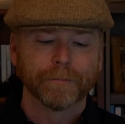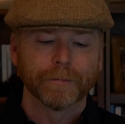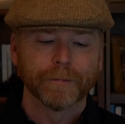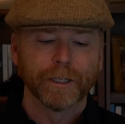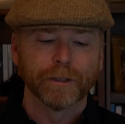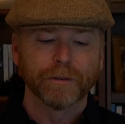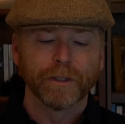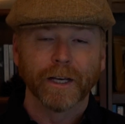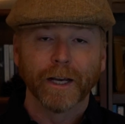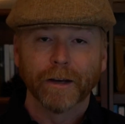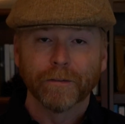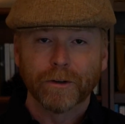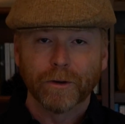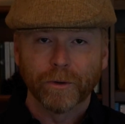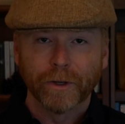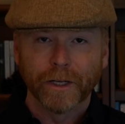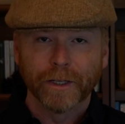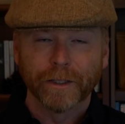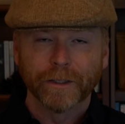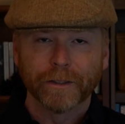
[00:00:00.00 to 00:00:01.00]
If you haven't
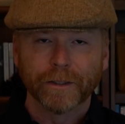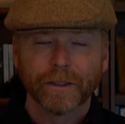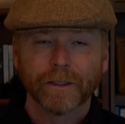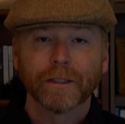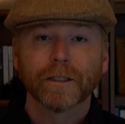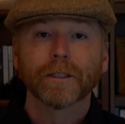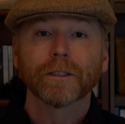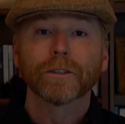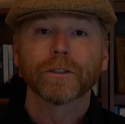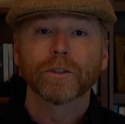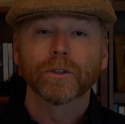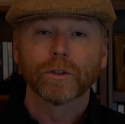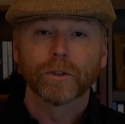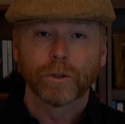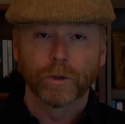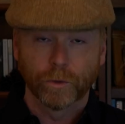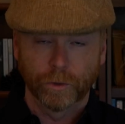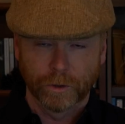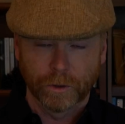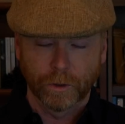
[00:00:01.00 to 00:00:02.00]
read it,
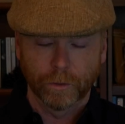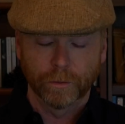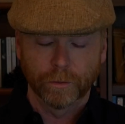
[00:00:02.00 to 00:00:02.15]
do so.